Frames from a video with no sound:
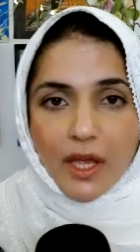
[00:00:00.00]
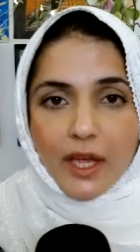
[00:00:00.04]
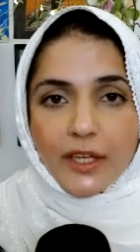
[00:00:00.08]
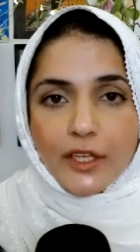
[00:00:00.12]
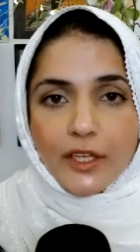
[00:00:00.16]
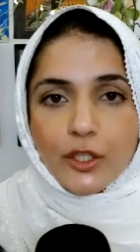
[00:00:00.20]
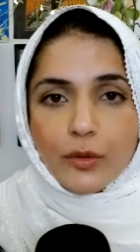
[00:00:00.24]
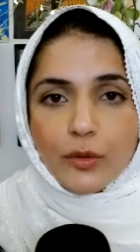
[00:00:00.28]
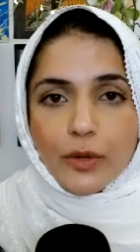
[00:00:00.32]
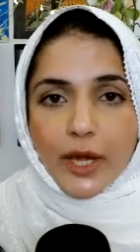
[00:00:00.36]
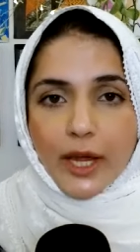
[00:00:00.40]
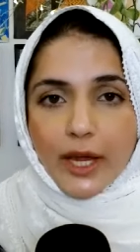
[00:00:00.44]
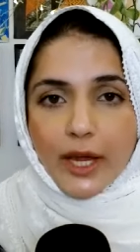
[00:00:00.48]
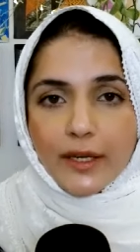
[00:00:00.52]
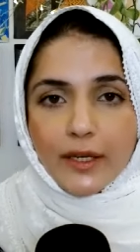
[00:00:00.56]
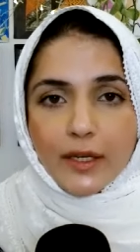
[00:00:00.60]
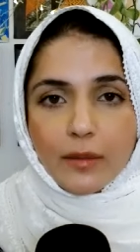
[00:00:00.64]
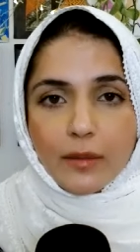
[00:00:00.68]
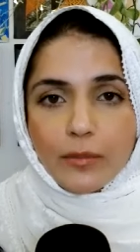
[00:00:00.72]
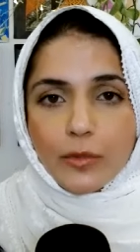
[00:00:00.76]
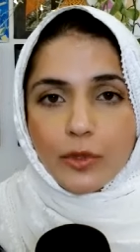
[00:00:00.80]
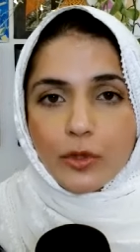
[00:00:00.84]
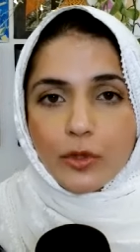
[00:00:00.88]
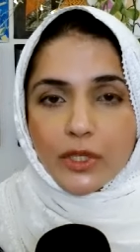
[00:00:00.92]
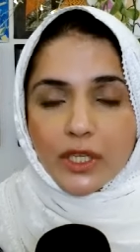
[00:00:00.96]
and you end
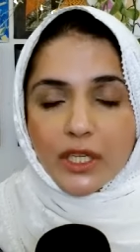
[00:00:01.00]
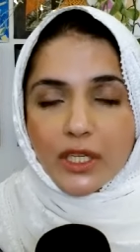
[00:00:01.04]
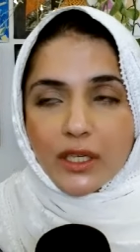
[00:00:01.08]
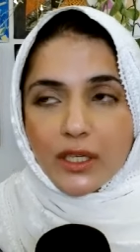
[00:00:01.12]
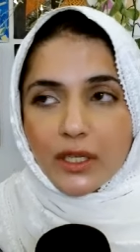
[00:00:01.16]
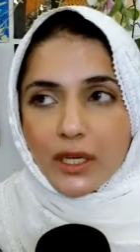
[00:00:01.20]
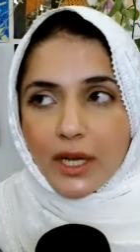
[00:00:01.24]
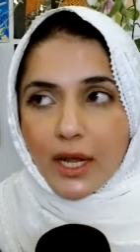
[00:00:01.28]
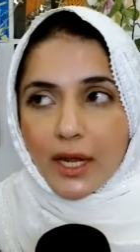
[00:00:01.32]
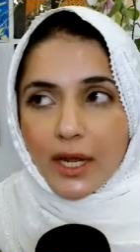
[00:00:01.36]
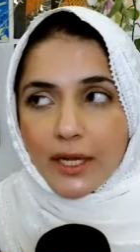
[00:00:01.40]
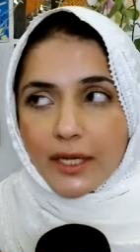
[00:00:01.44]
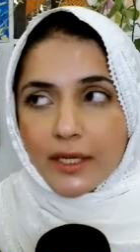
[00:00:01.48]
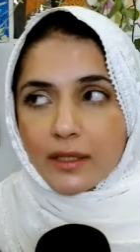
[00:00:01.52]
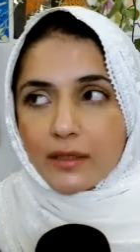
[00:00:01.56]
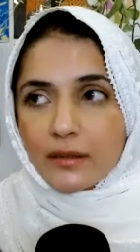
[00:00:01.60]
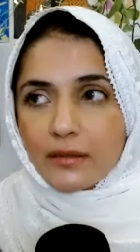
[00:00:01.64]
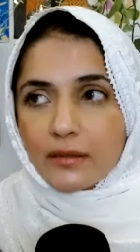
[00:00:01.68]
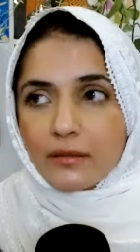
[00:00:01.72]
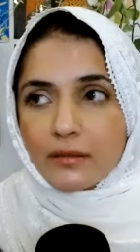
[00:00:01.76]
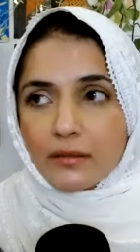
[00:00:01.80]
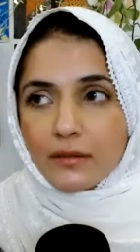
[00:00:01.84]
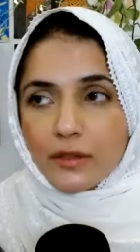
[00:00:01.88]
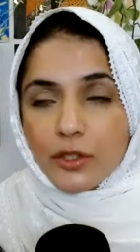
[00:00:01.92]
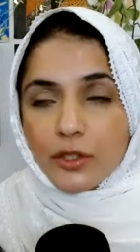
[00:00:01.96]
up looking like
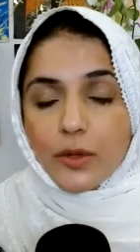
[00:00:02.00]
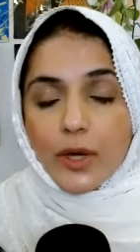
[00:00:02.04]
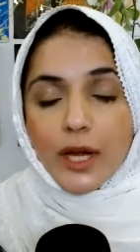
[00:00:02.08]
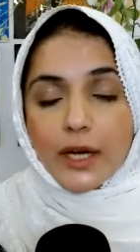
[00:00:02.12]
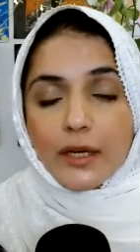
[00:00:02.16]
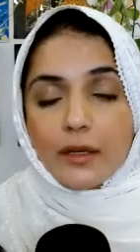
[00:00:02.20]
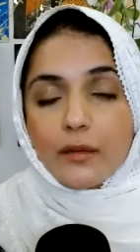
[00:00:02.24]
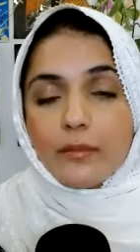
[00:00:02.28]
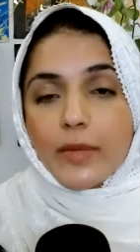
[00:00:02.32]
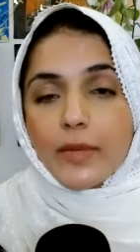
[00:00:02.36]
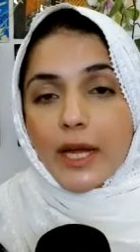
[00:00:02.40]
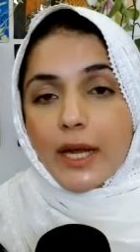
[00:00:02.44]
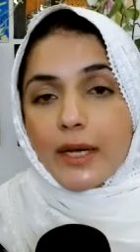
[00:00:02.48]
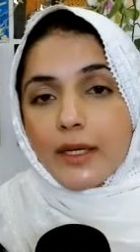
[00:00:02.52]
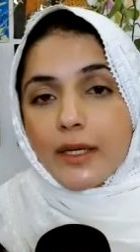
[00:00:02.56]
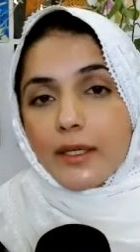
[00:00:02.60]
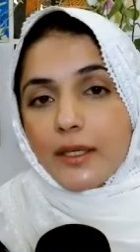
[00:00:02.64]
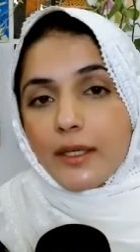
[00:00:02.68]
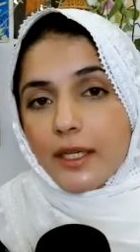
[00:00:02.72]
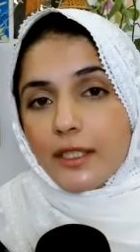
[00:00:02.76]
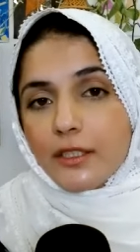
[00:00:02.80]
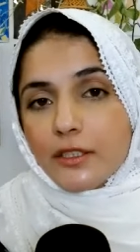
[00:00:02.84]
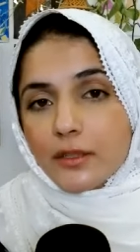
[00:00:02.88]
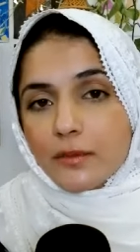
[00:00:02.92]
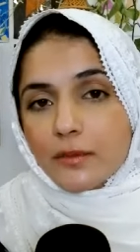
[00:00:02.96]
you had a bad
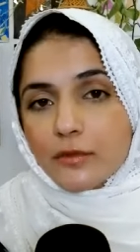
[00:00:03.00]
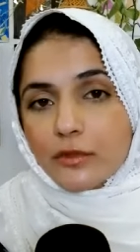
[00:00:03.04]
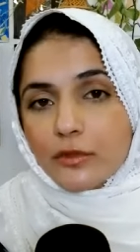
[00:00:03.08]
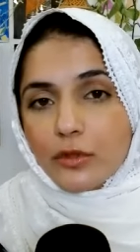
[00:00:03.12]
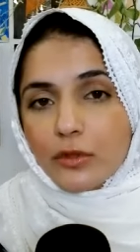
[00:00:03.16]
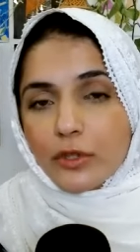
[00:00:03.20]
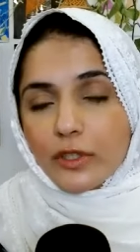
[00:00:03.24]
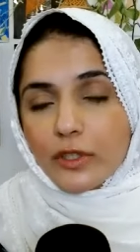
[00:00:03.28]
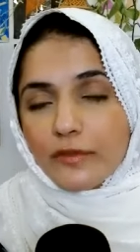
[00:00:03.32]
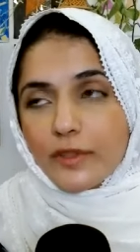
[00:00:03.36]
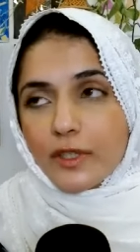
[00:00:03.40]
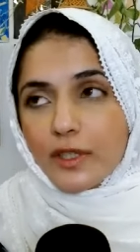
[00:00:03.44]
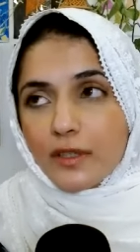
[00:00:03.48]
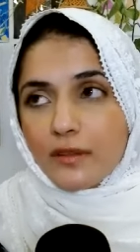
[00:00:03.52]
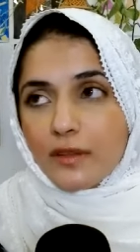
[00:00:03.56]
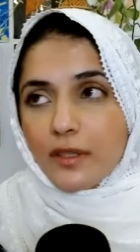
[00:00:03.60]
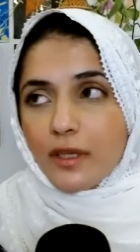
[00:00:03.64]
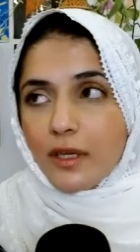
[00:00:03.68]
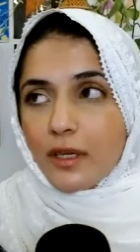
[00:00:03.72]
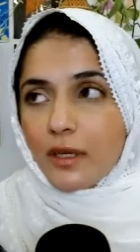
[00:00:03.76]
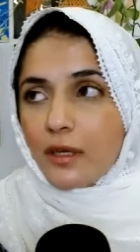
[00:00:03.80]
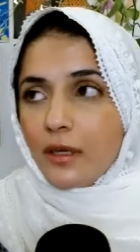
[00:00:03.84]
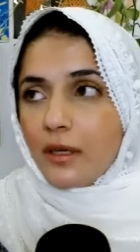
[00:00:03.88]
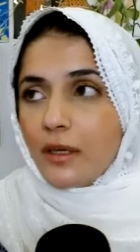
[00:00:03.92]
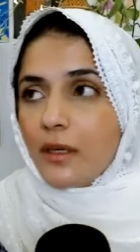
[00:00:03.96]
intention so if they
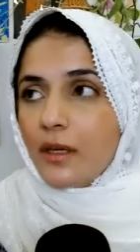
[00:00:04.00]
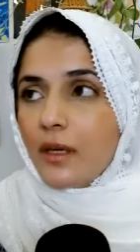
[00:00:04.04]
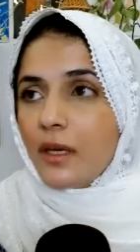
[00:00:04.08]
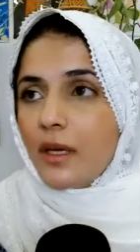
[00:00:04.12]
say